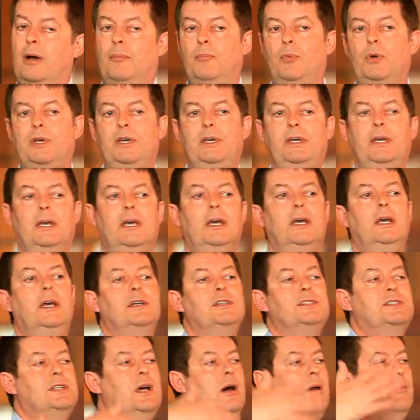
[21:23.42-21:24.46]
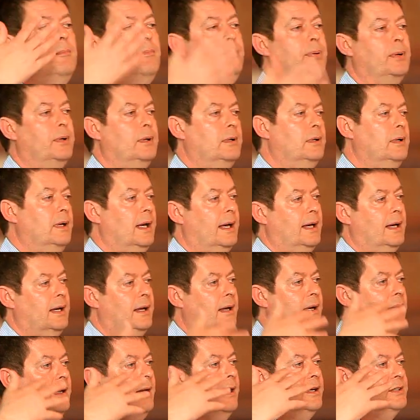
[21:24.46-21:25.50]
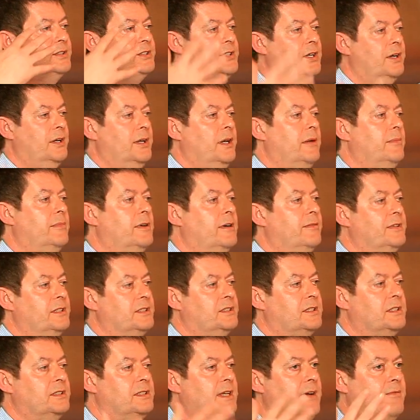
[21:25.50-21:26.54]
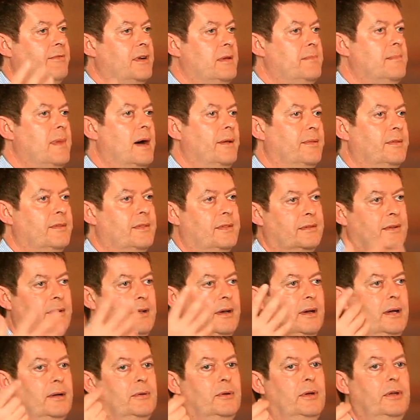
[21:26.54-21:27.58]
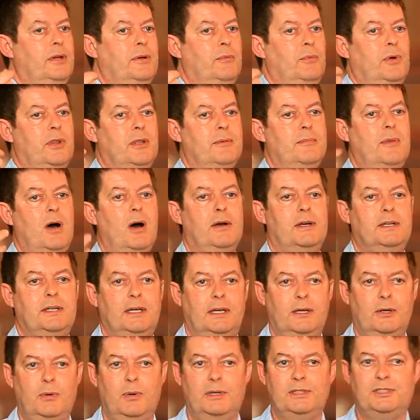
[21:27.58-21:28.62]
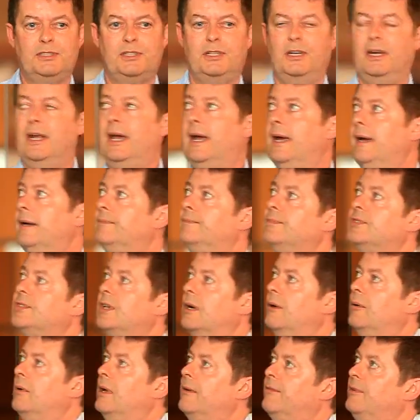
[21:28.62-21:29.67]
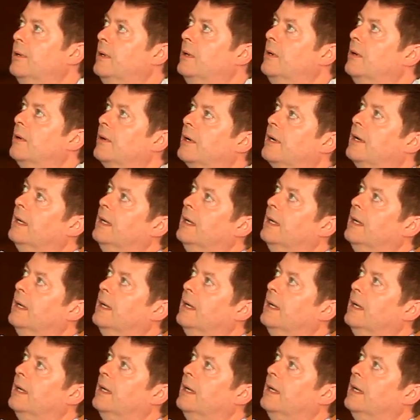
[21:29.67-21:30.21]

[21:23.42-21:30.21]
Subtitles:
and we sample a certain number of visitors every month with a marketing questionnaire. So if you look